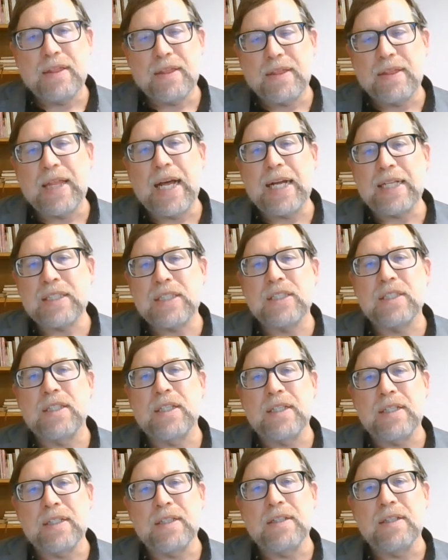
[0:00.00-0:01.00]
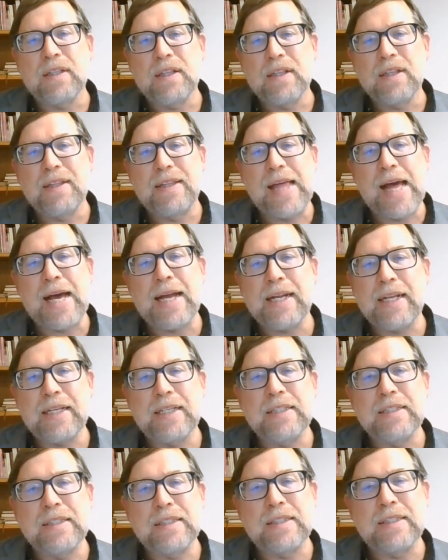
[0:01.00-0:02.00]
that
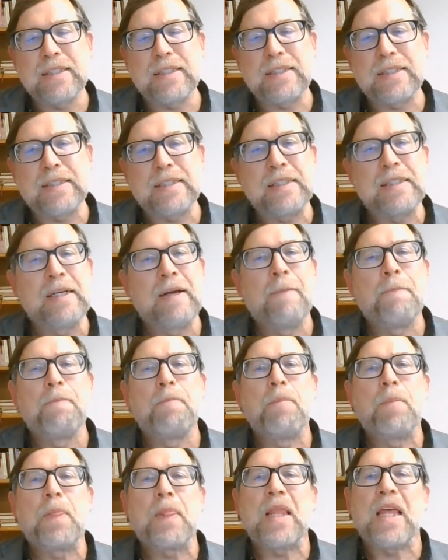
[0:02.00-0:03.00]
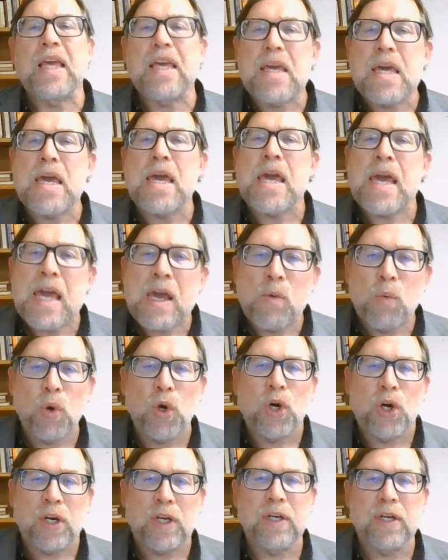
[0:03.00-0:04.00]
is the key
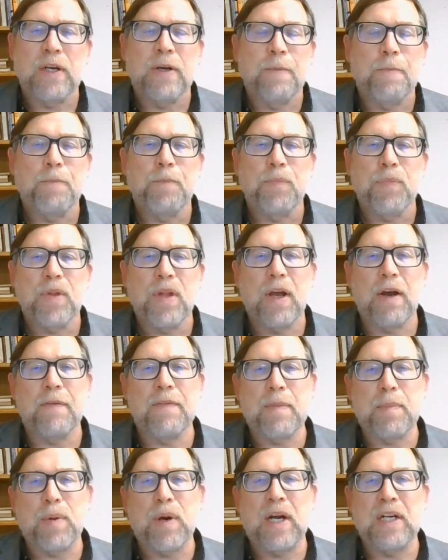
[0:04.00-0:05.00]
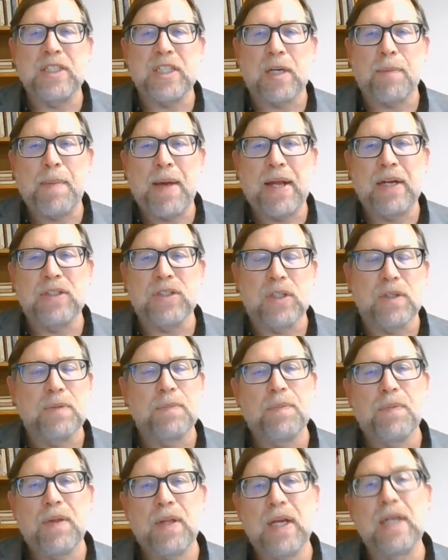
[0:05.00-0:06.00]
work of the project manager.
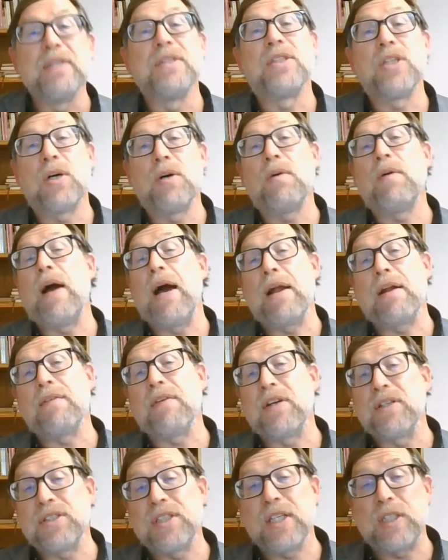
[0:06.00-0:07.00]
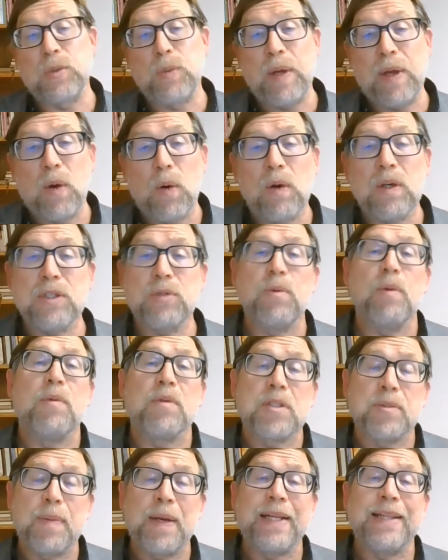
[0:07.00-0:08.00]
And so out of our 6-week course, we will
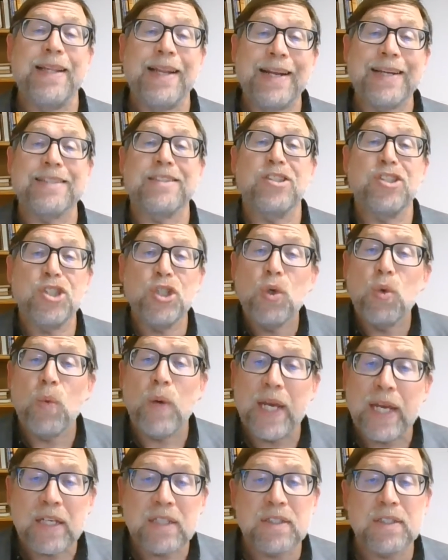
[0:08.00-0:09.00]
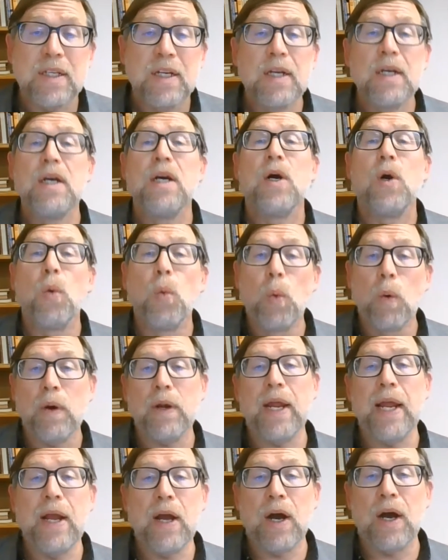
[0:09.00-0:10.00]
spend the next 2 weeks
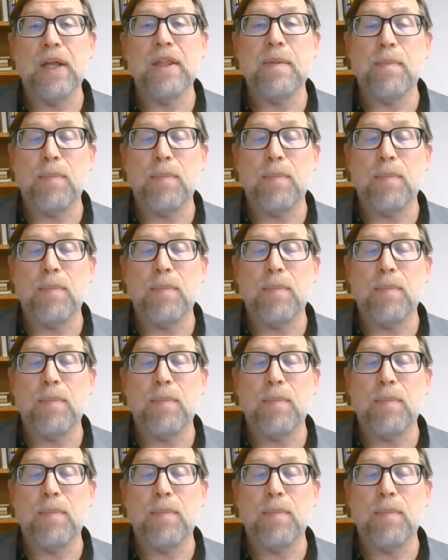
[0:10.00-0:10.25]
working on the